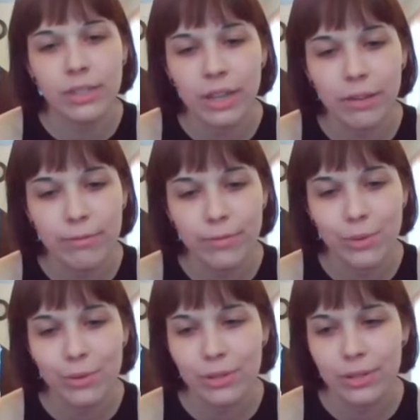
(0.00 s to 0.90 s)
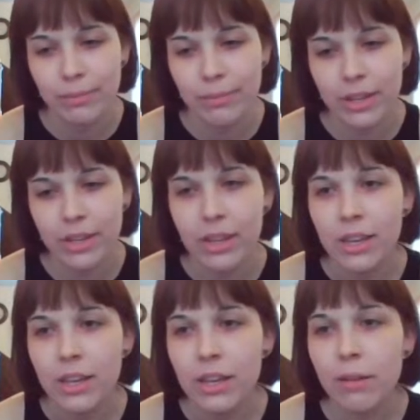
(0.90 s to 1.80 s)
get food or something.
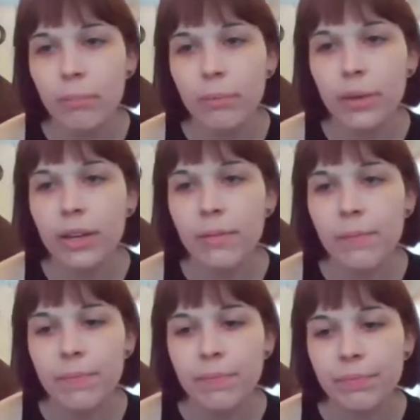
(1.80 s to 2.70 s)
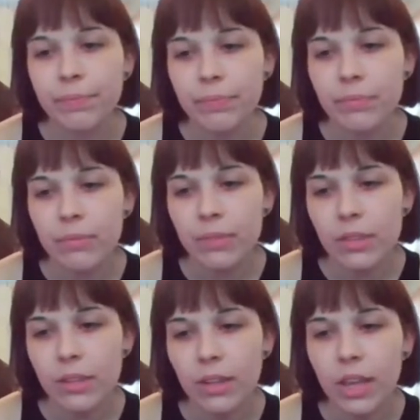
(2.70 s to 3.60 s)
But
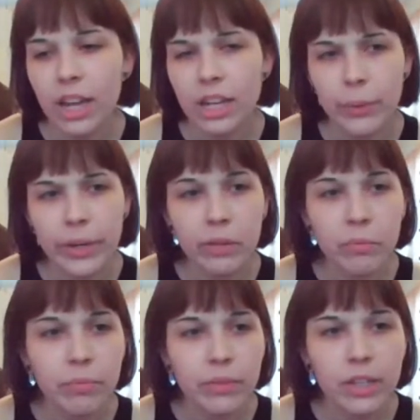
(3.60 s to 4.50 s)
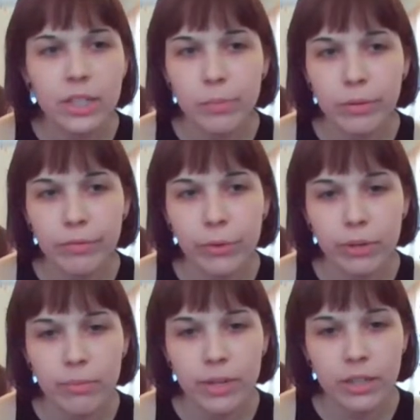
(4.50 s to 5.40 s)
anyway, it's been
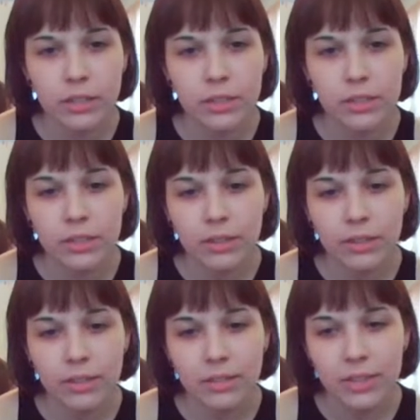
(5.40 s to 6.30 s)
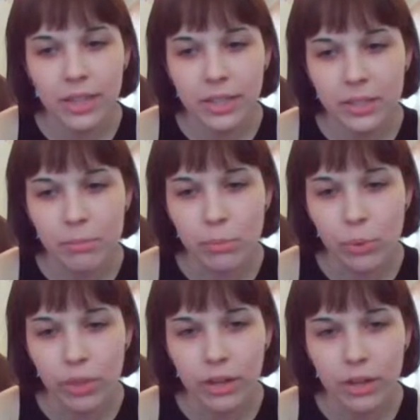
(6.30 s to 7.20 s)
40 minutes. That's
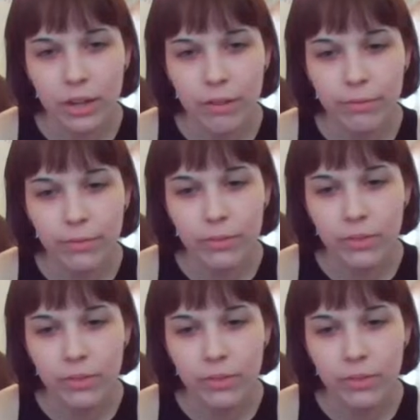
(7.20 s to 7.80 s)
more than enough.